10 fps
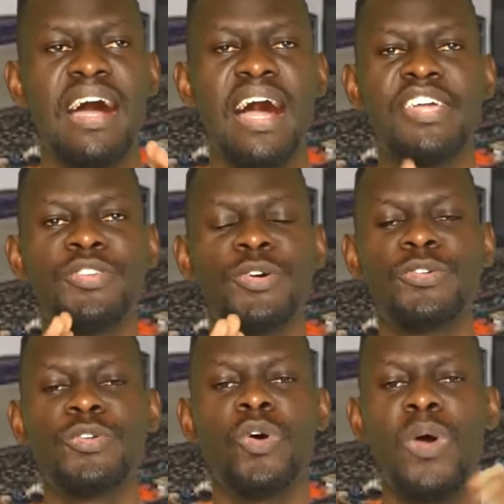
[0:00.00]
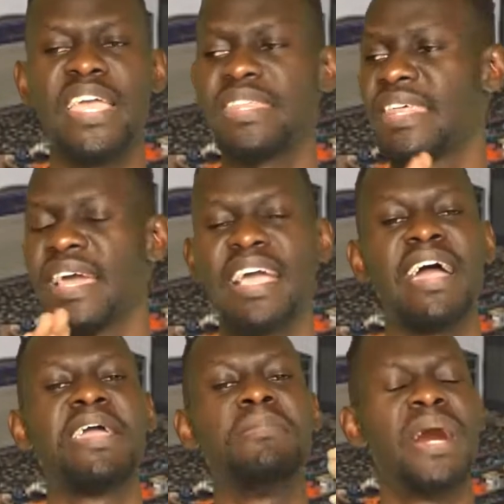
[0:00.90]
I don't know why they are
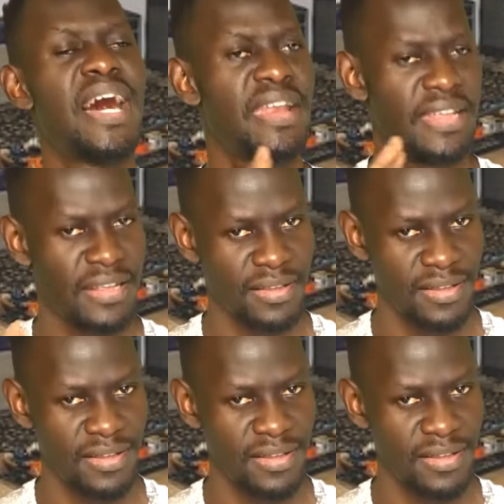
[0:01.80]
Kayimaring."